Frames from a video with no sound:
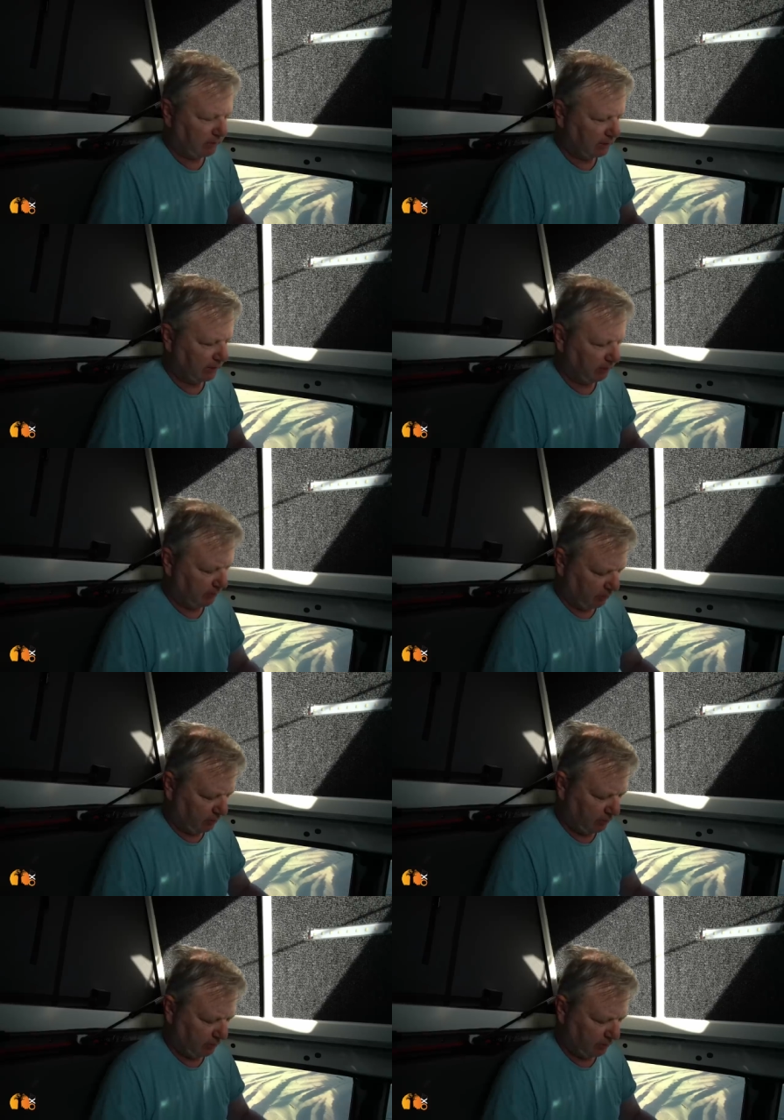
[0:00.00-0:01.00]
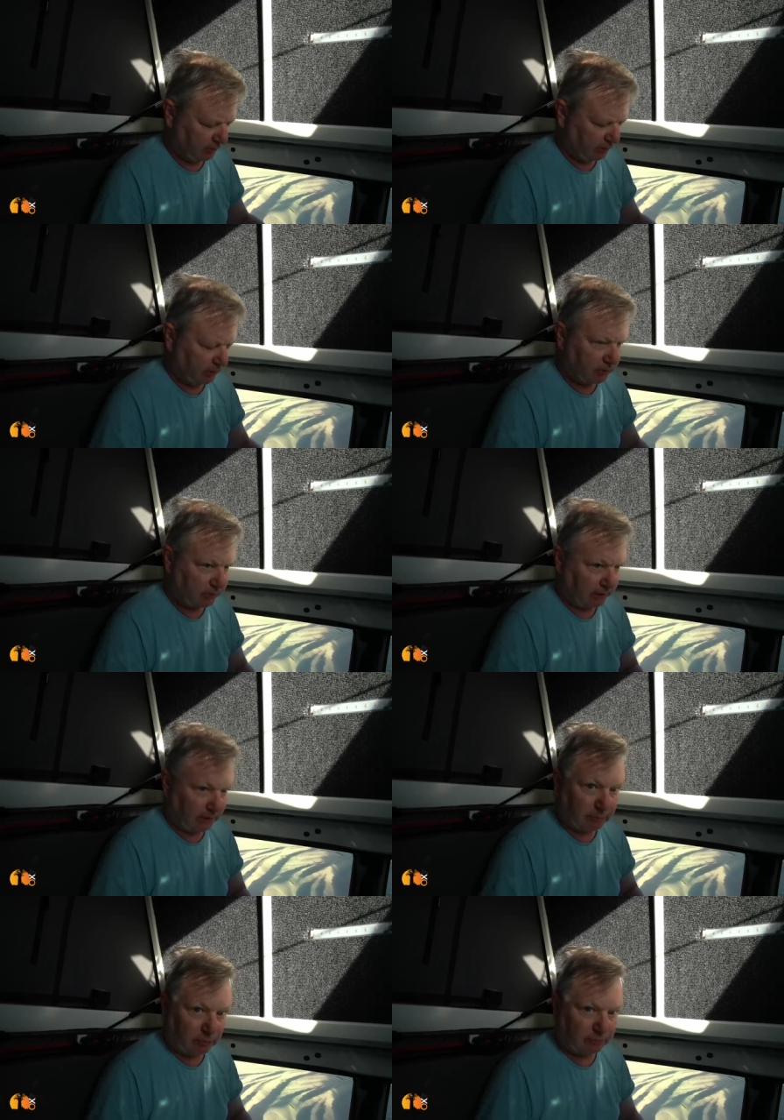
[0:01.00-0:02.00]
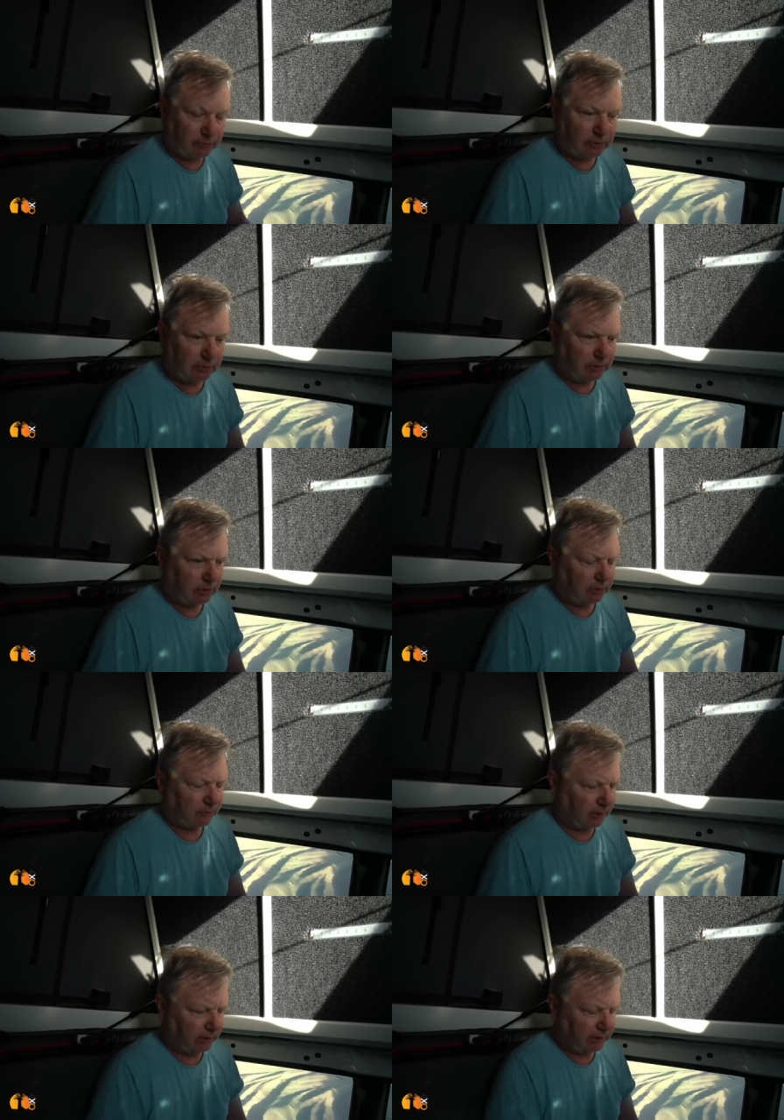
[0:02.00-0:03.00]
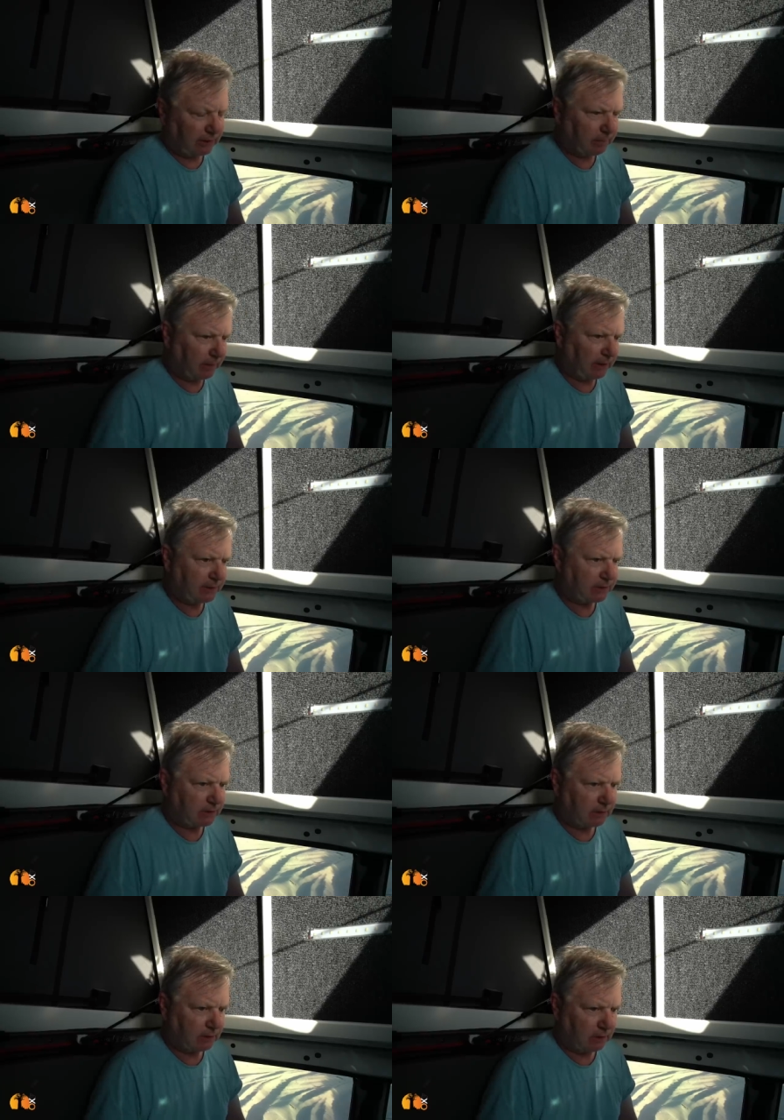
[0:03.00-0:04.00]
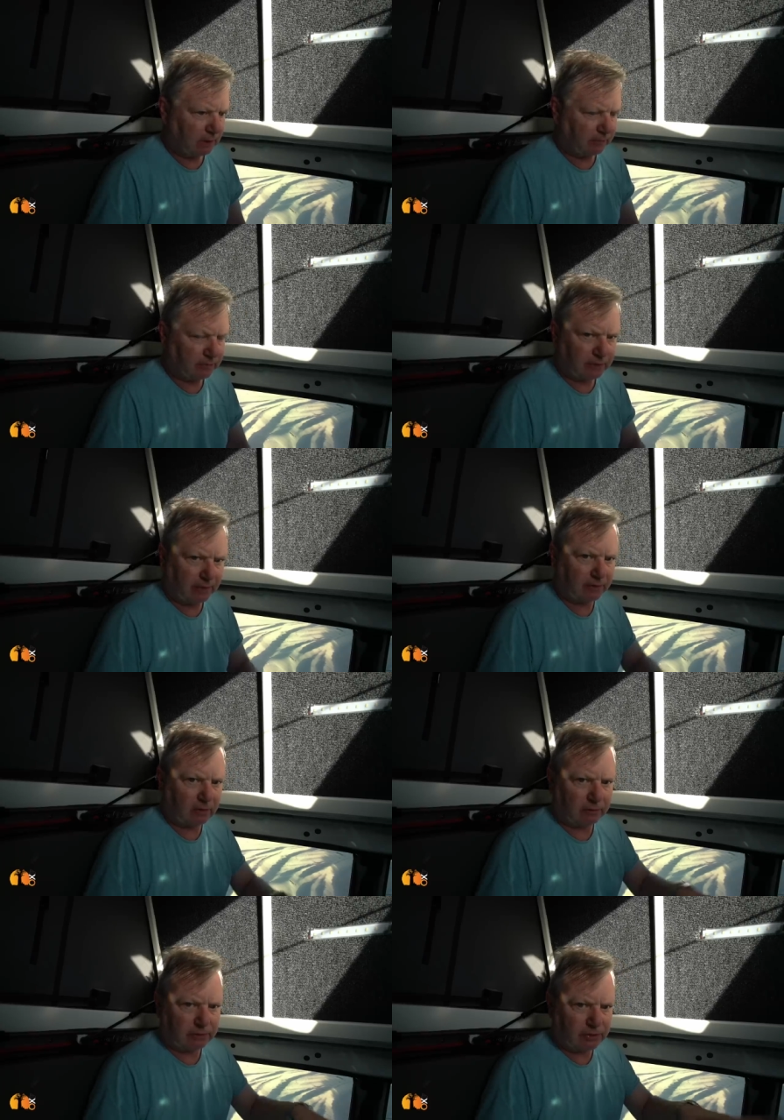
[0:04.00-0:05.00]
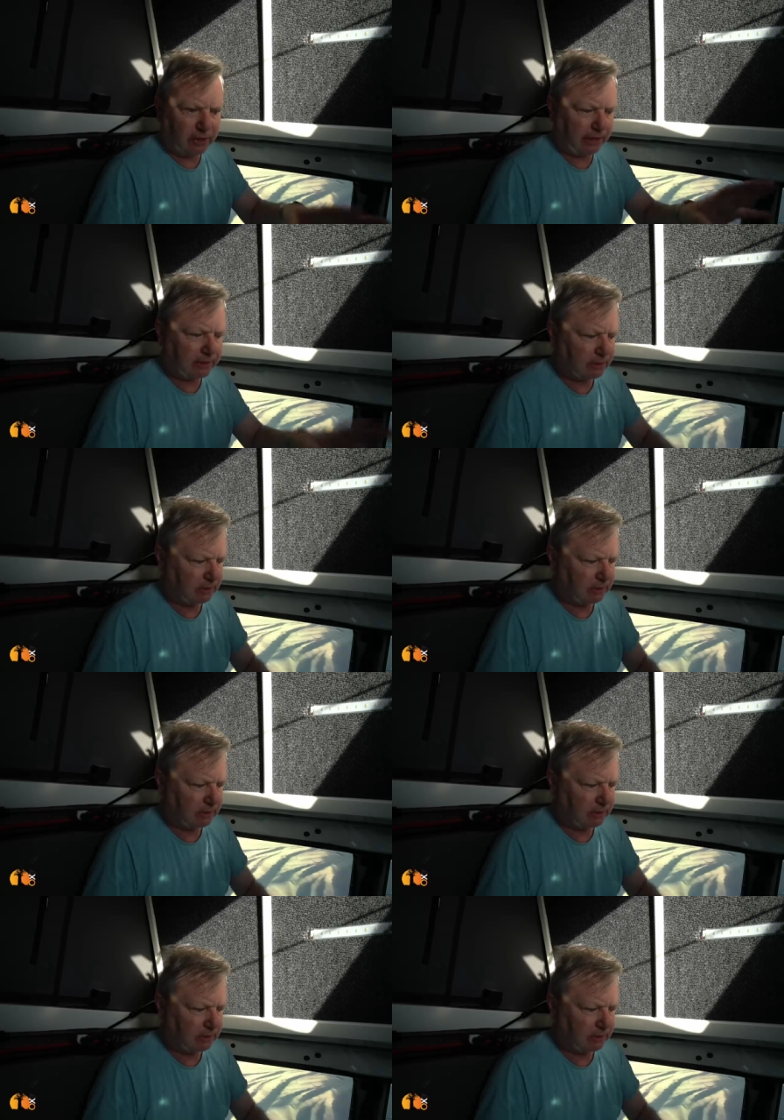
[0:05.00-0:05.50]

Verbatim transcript: was sleep gone. So then I moved to find another place. After driving along the track